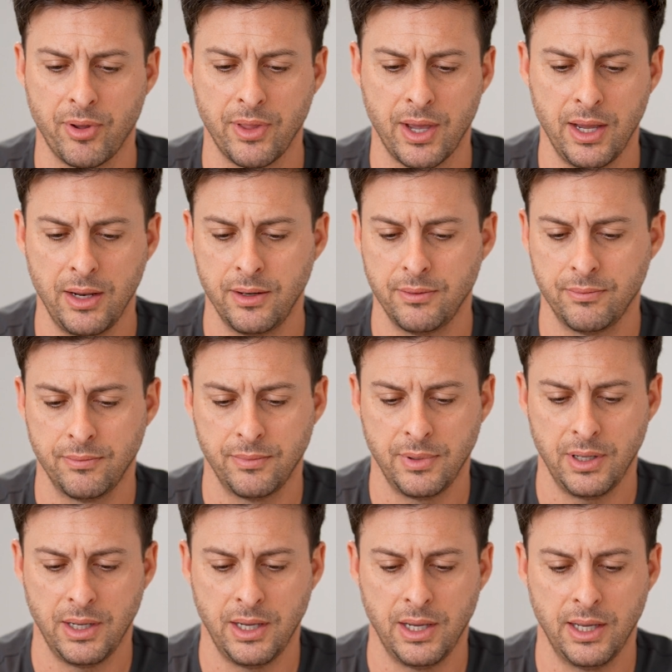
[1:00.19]
on that
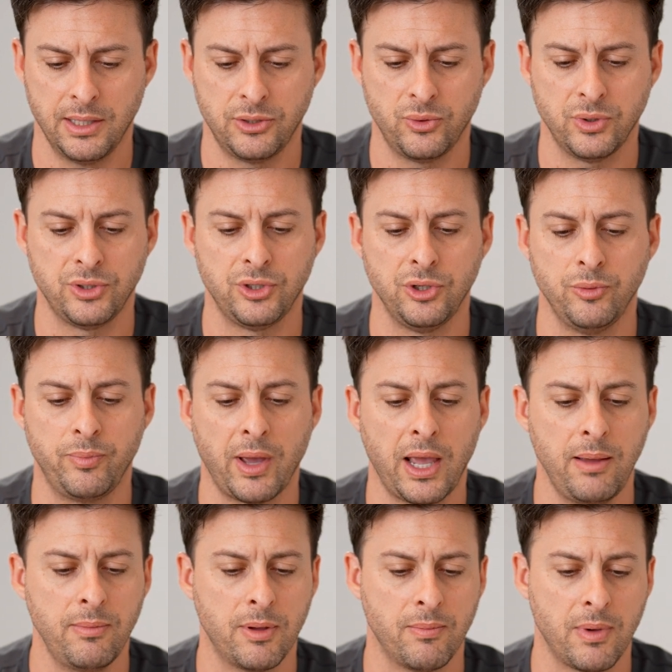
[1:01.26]
and switch to
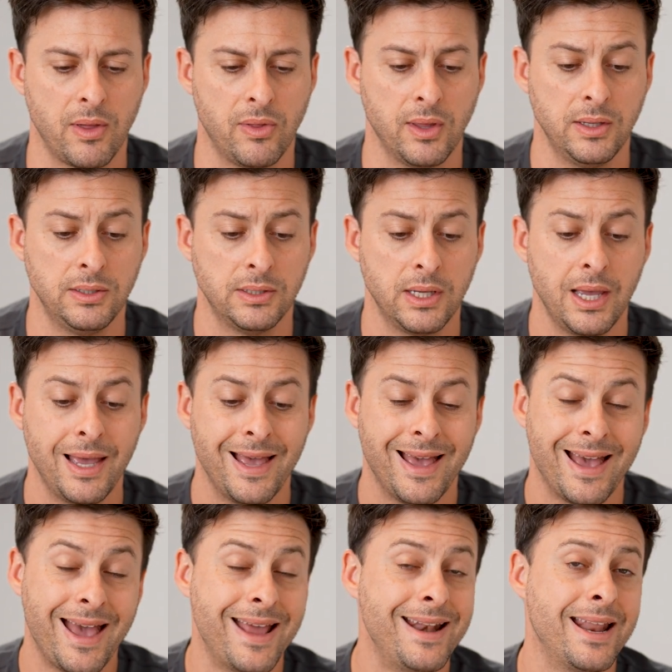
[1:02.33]
payment methods.
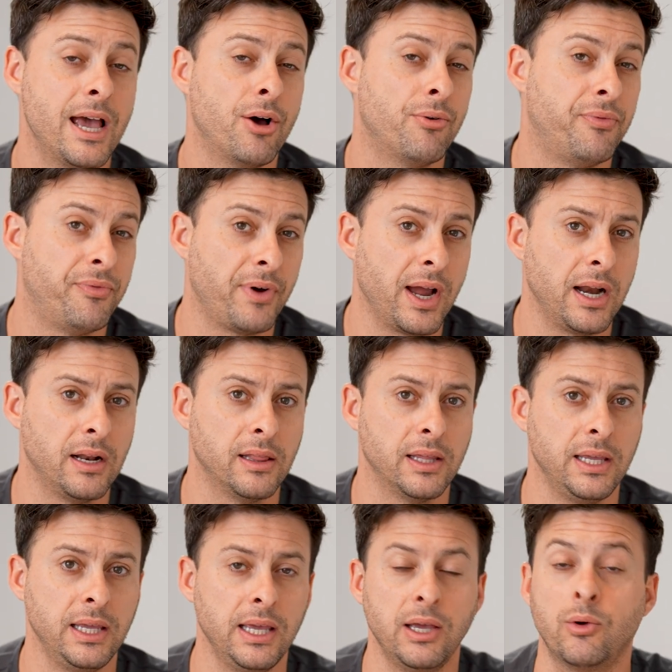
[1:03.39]
And now
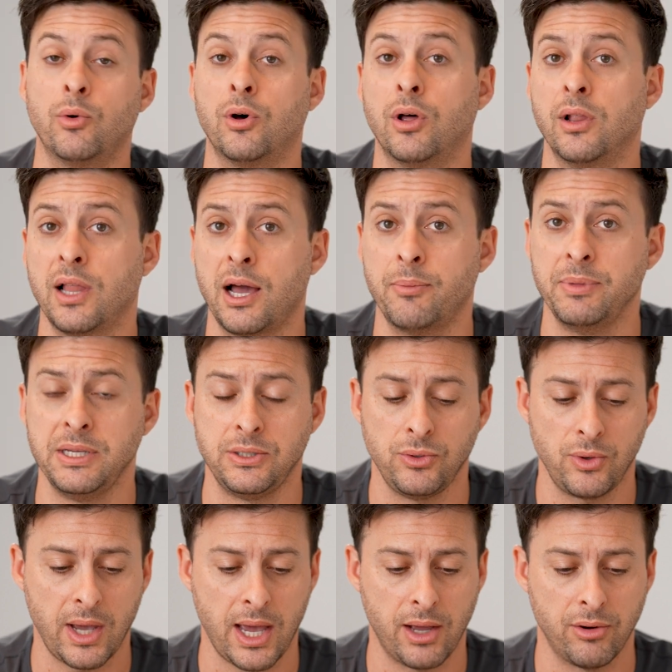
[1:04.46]
finally, it will allow me
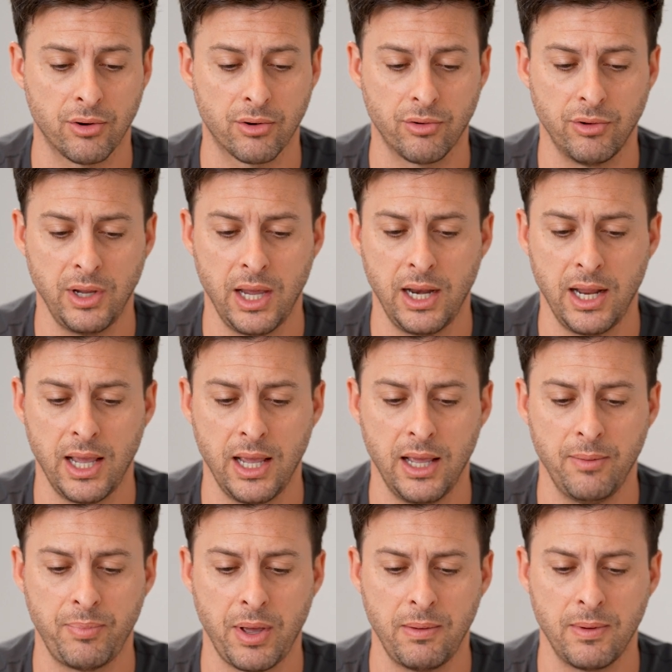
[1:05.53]
to add or create
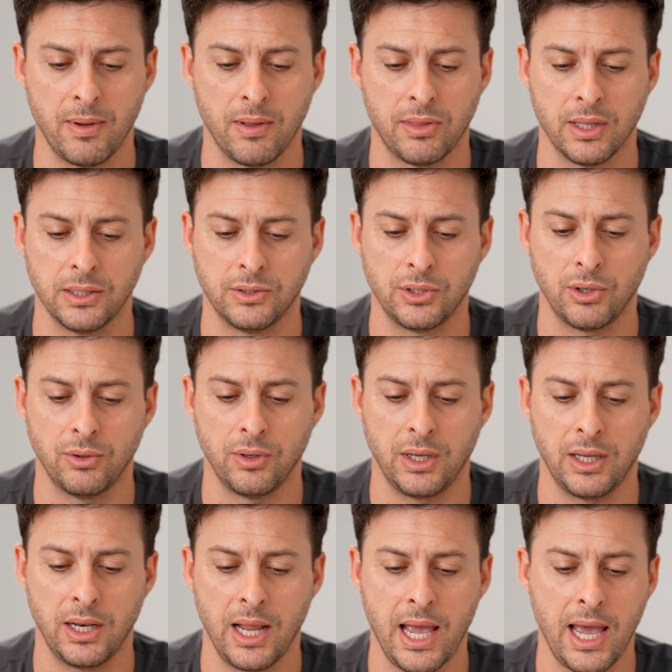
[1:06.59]
a payment method. So
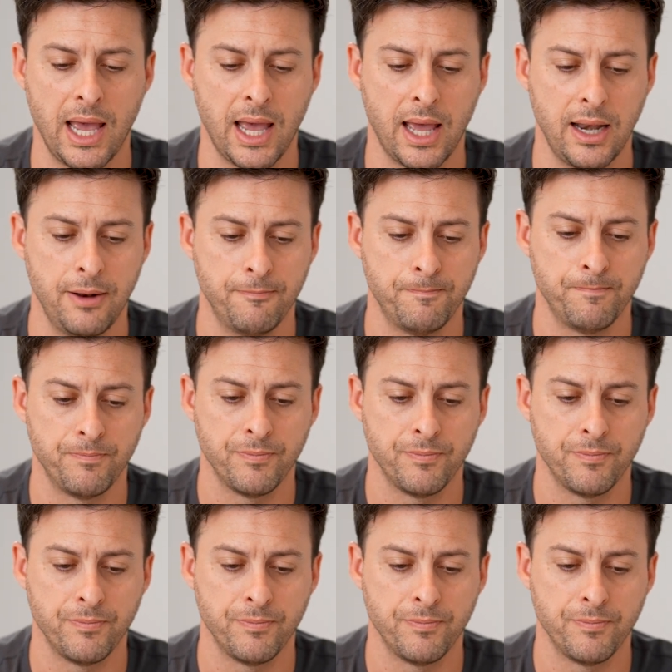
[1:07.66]
hit add